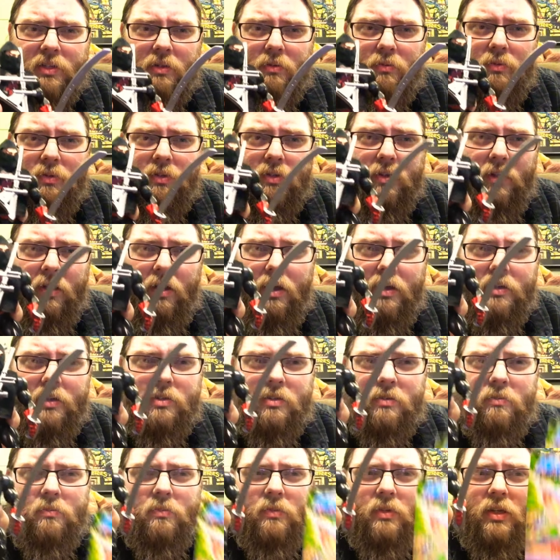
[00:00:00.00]
It was
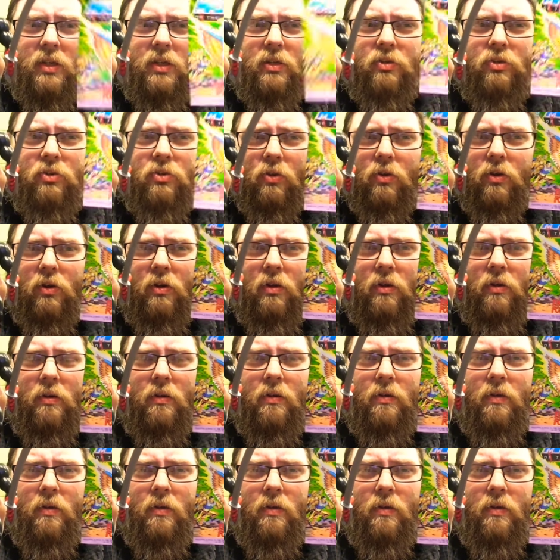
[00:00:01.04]
awesome. Ninjor.